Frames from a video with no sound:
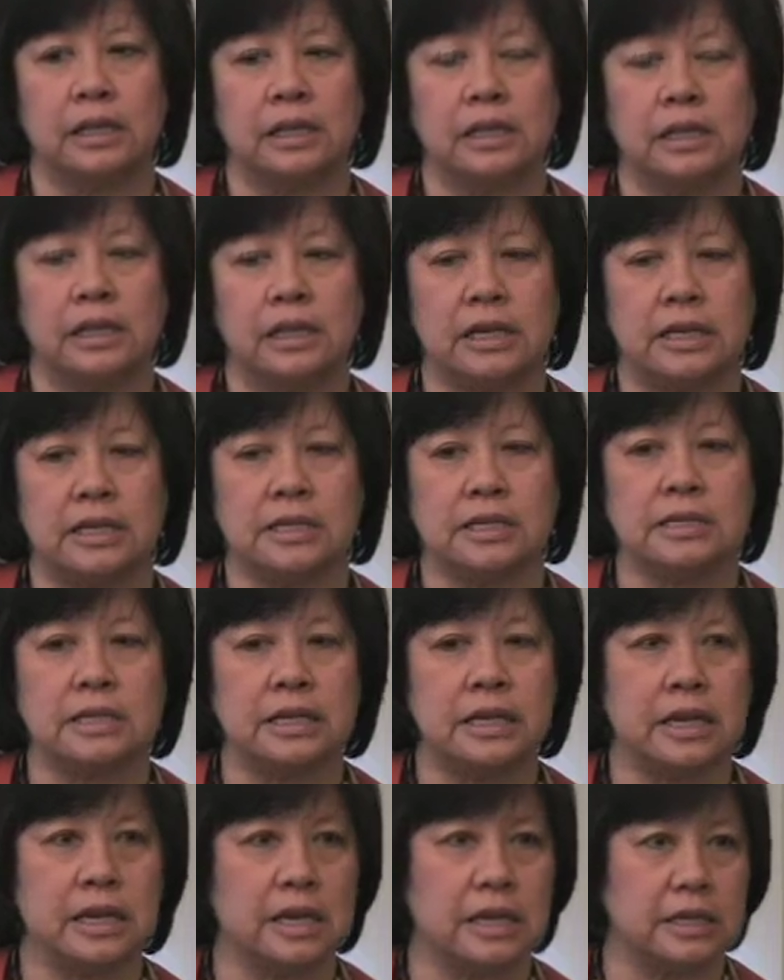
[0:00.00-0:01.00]
these
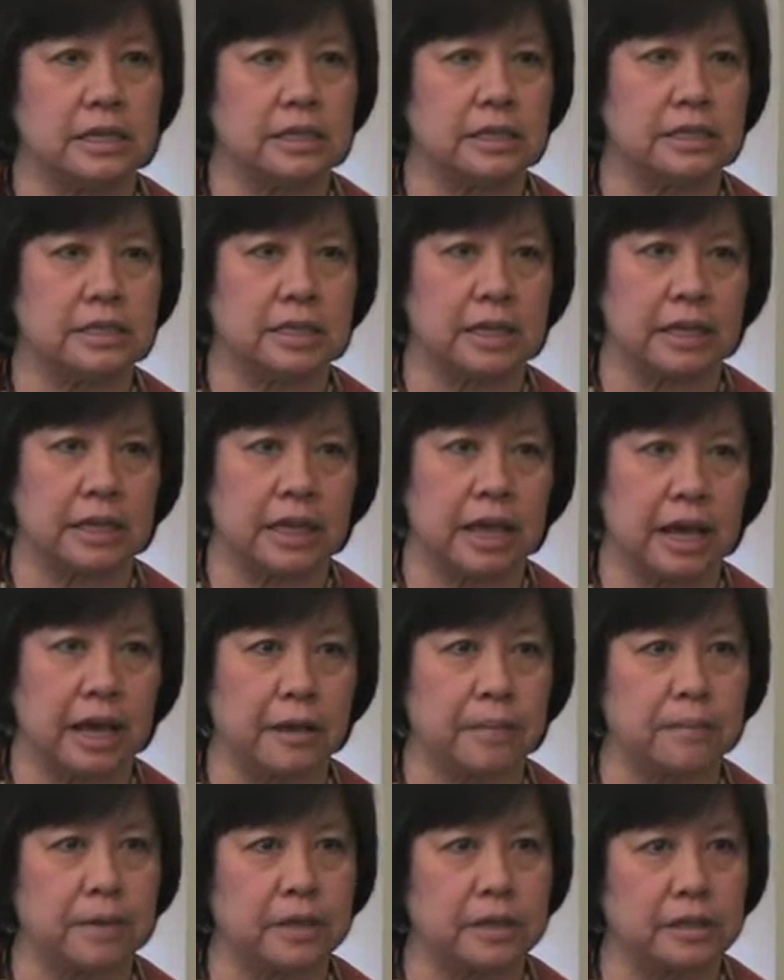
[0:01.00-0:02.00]
kids that
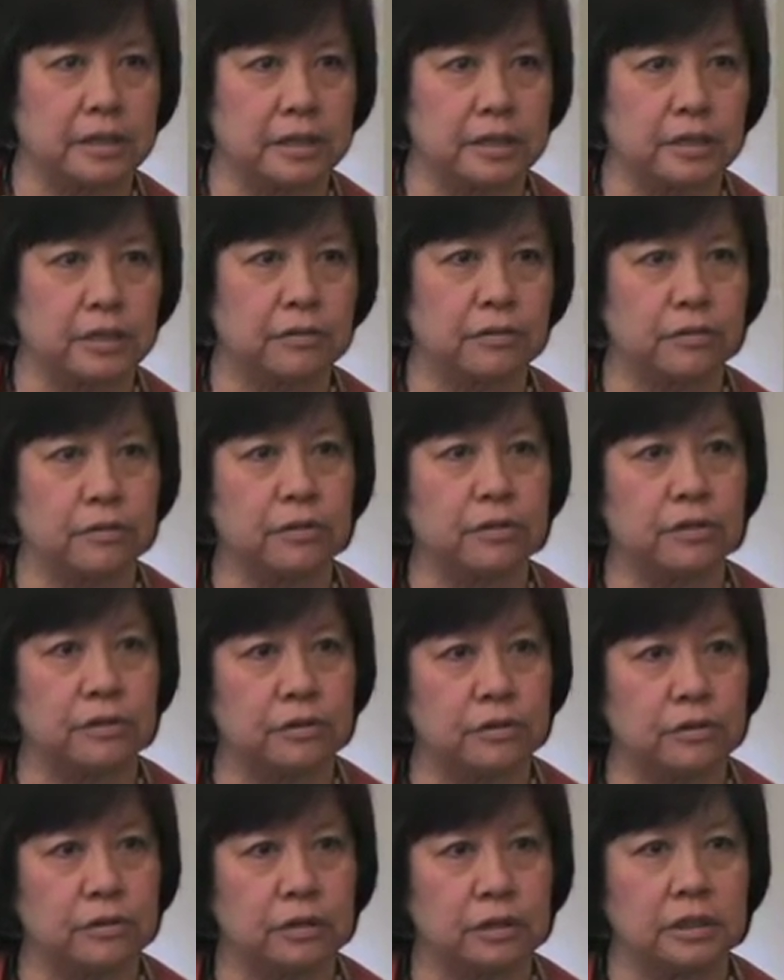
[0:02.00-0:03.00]
came in through the
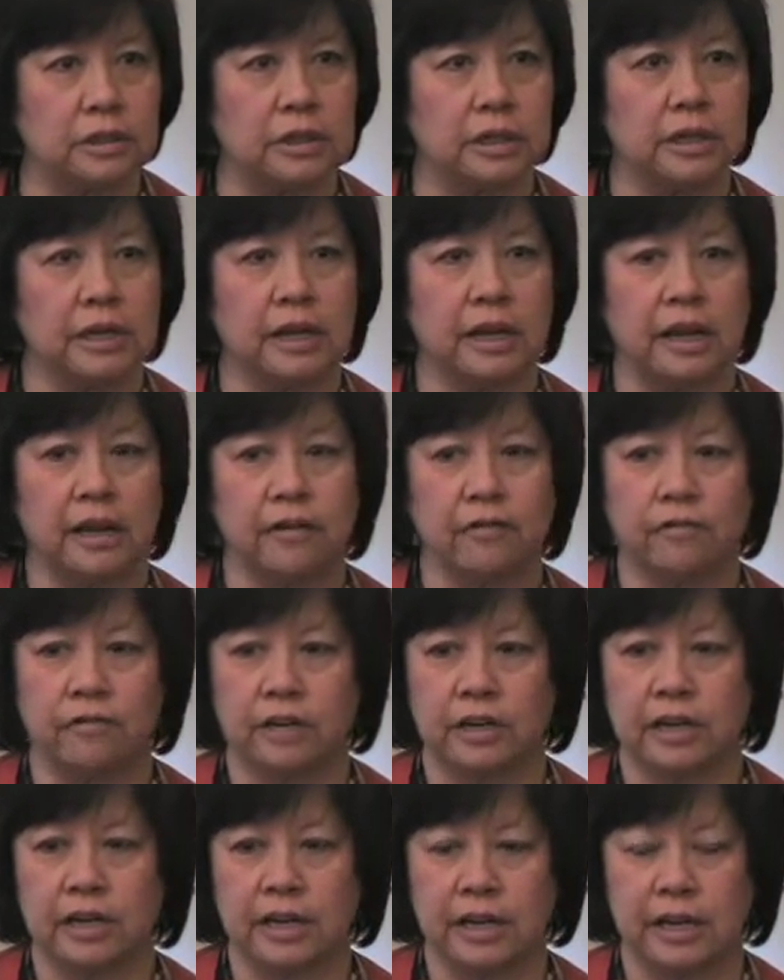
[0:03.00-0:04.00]
door
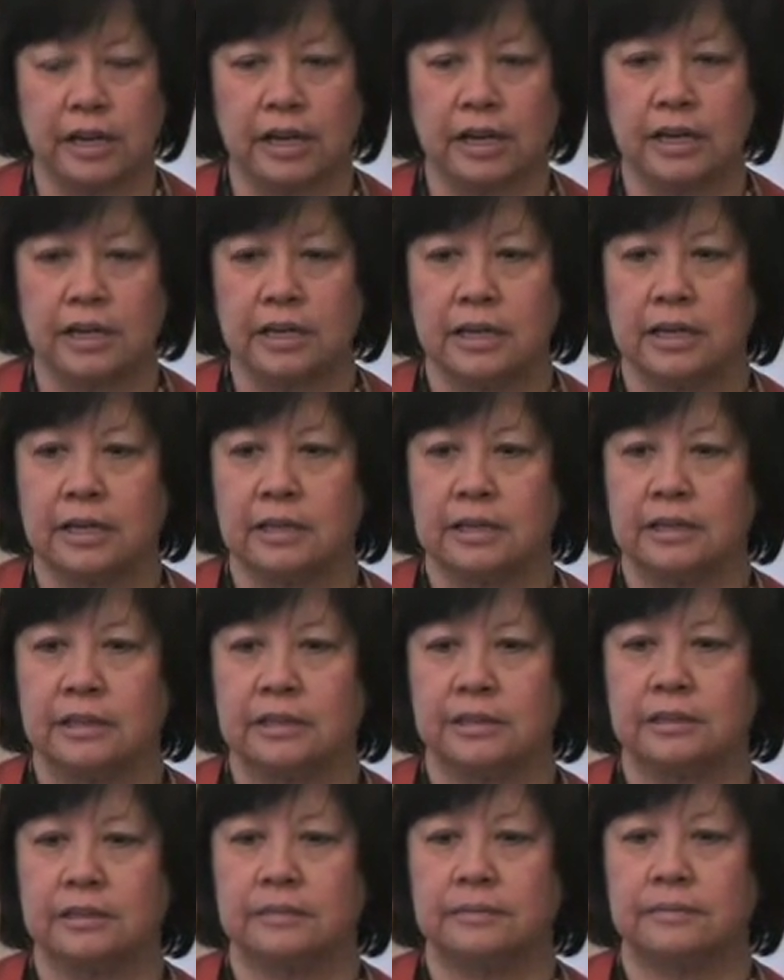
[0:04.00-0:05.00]
every day,
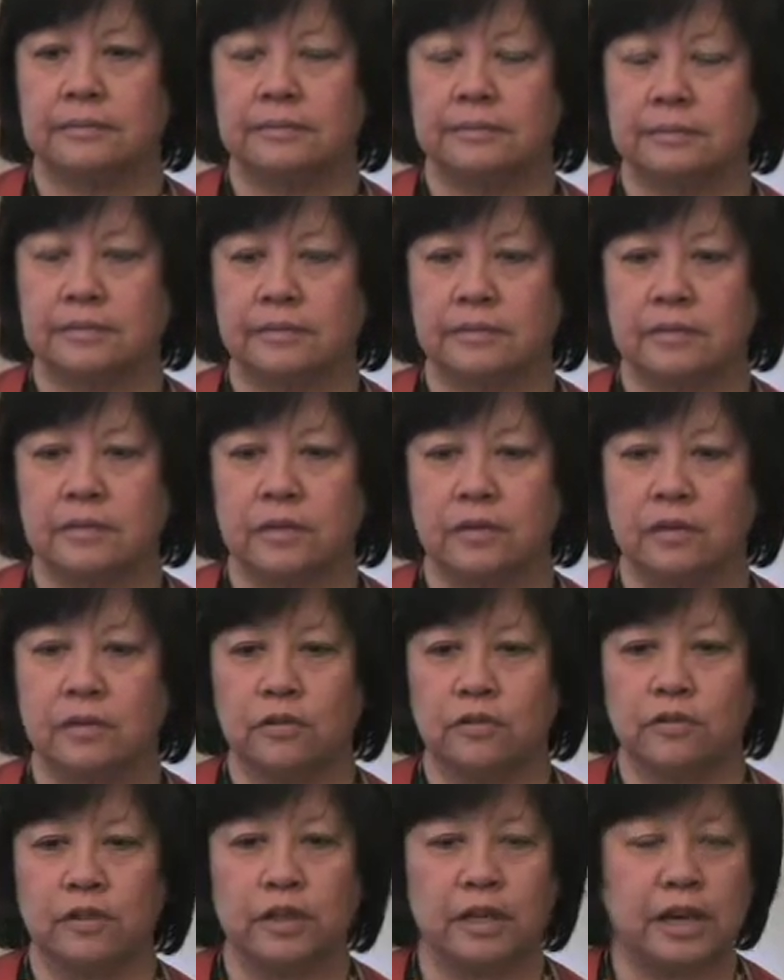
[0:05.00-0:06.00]
um,
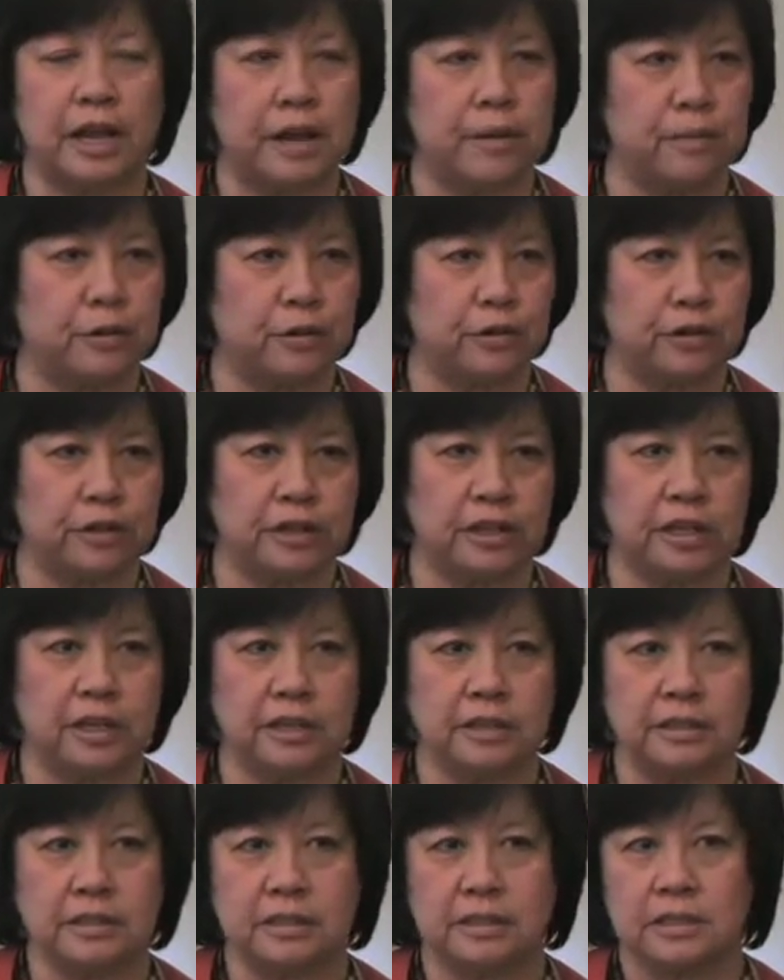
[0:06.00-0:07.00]
the neighborhood
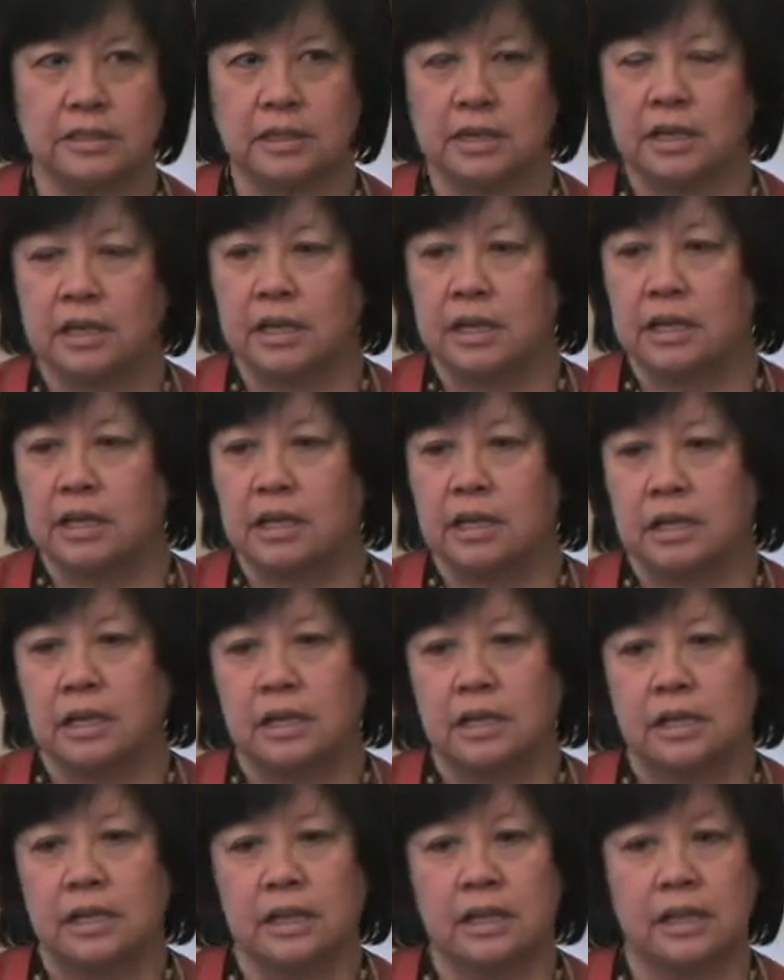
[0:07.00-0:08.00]
kids,
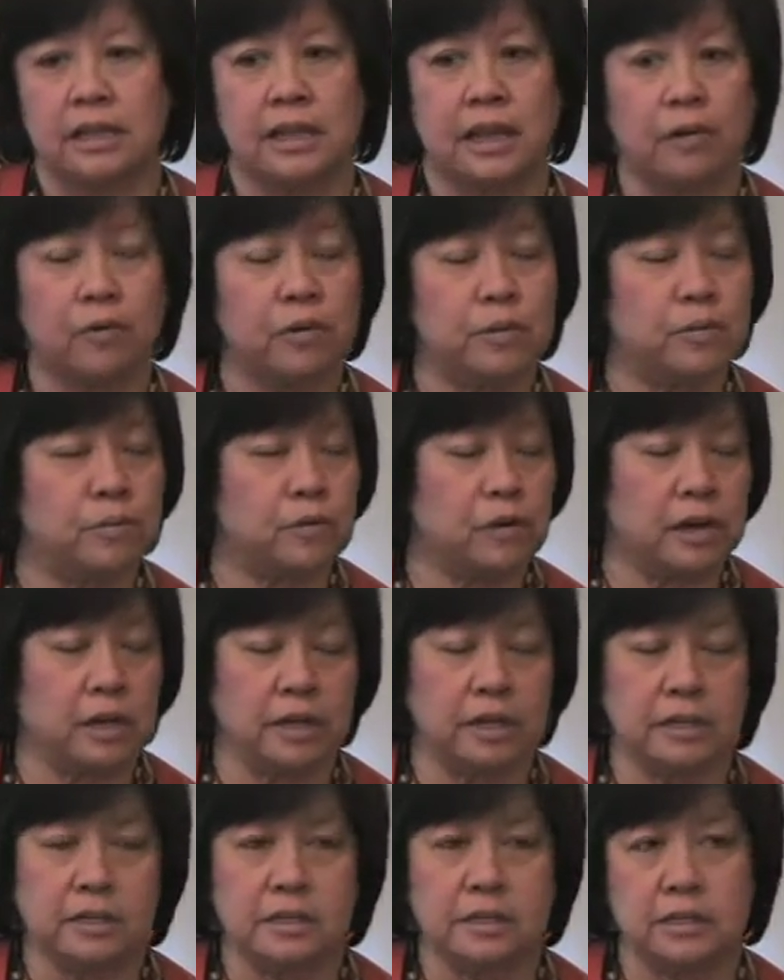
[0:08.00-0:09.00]
they would
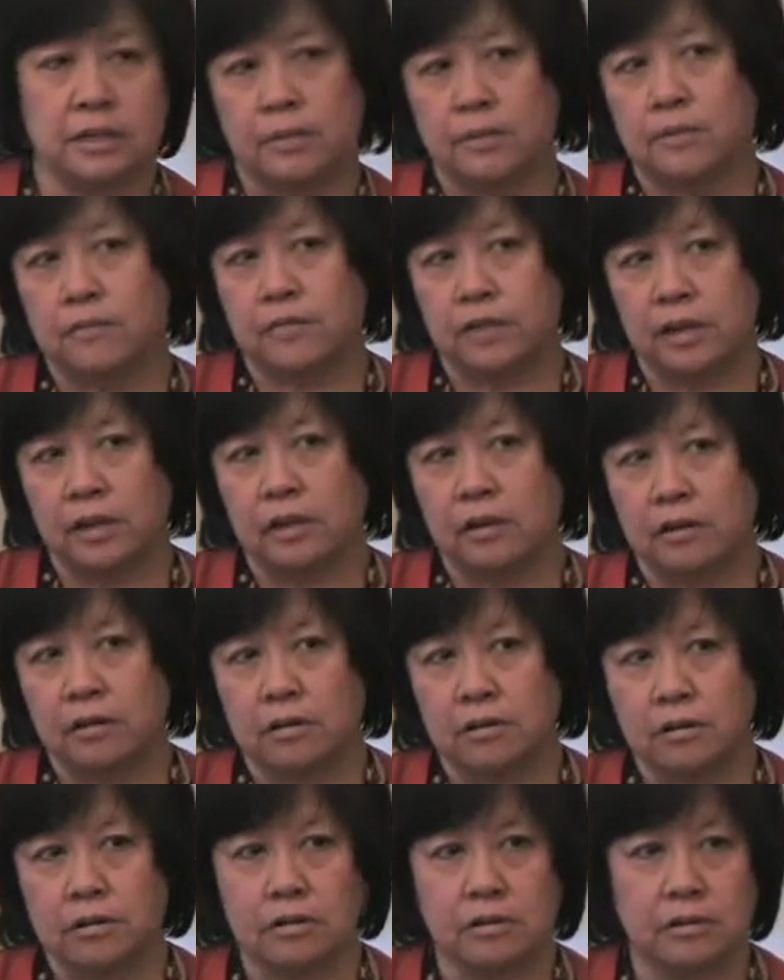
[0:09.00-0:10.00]
bring some of
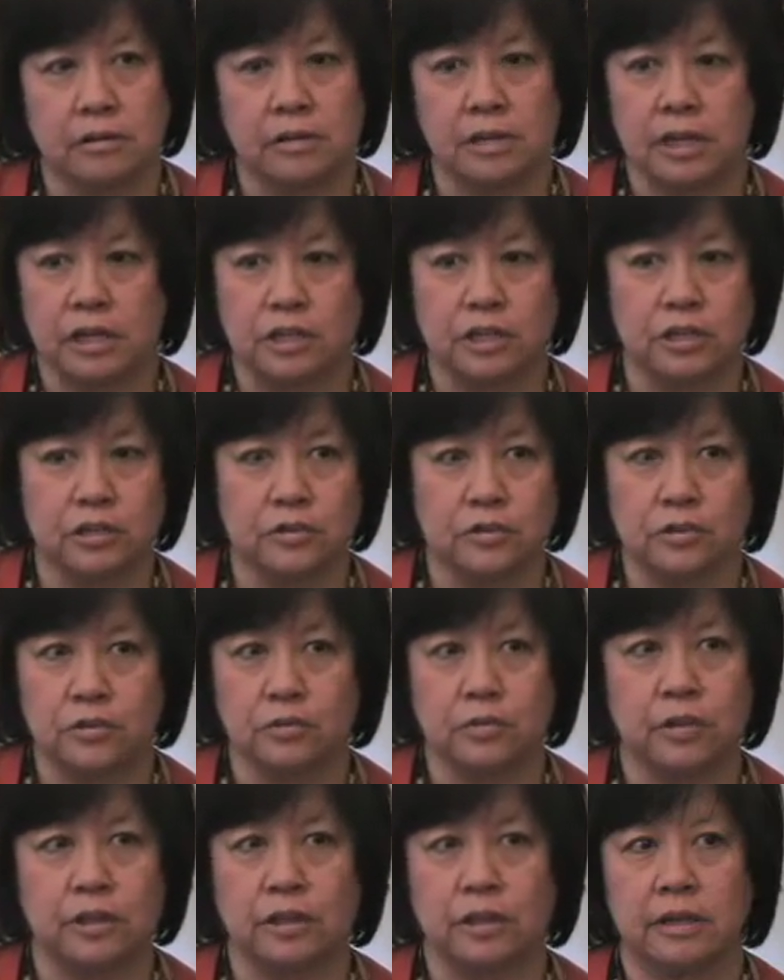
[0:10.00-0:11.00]
their
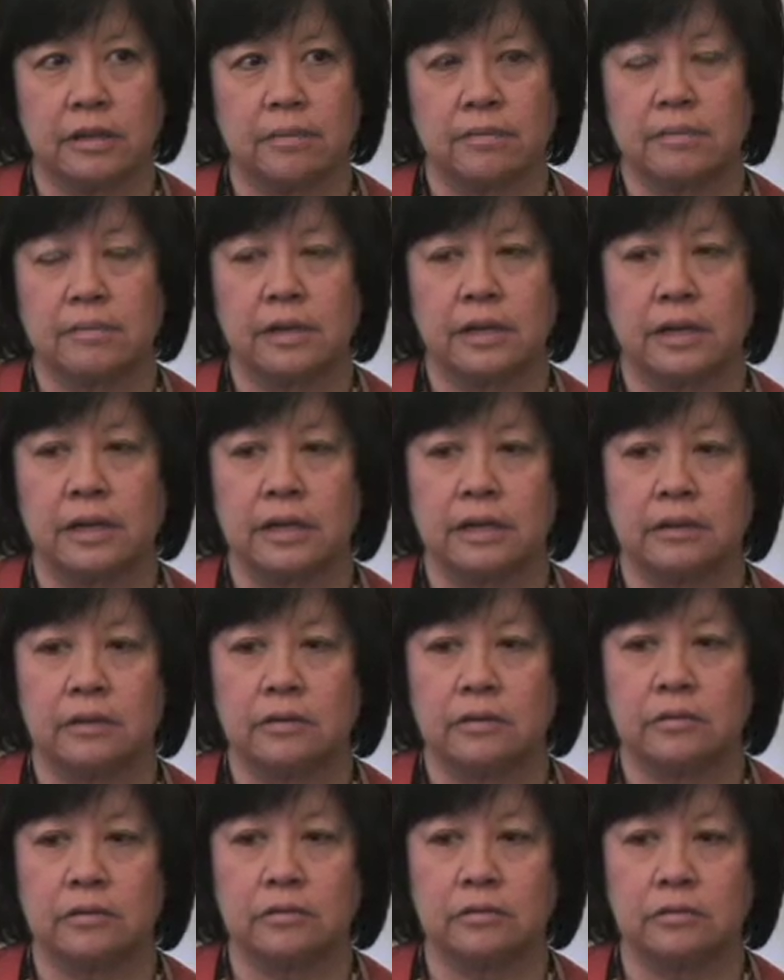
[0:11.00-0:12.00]
issues with them. And